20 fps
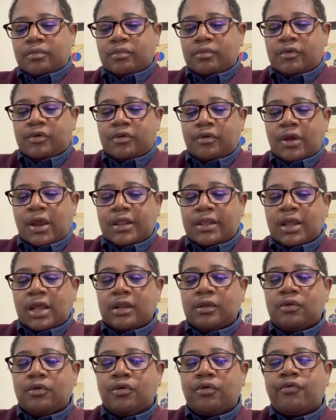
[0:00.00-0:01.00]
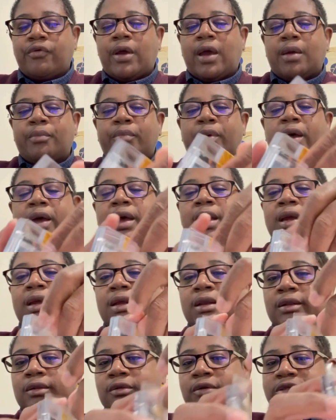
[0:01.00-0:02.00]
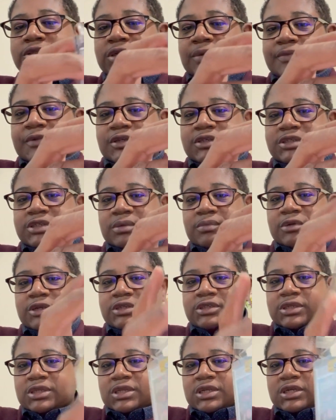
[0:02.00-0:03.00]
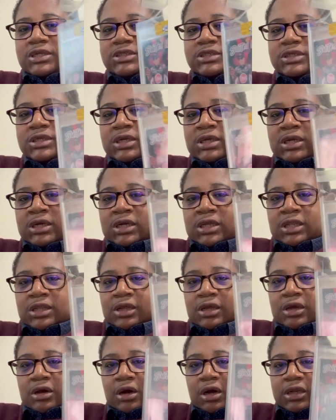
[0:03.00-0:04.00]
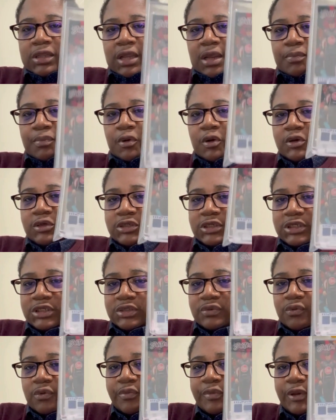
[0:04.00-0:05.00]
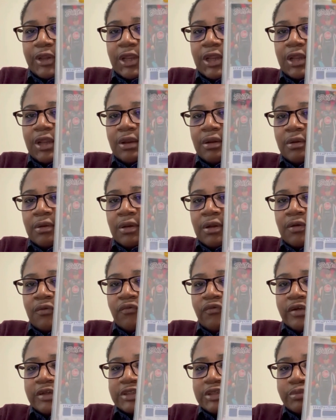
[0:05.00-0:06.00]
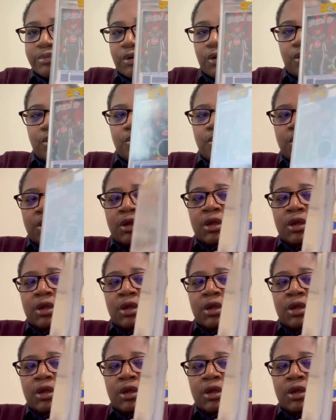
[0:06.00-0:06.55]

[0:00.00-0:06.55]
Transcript: create that little grab bag. It'll look something similar to this. The card they purchased will be visible.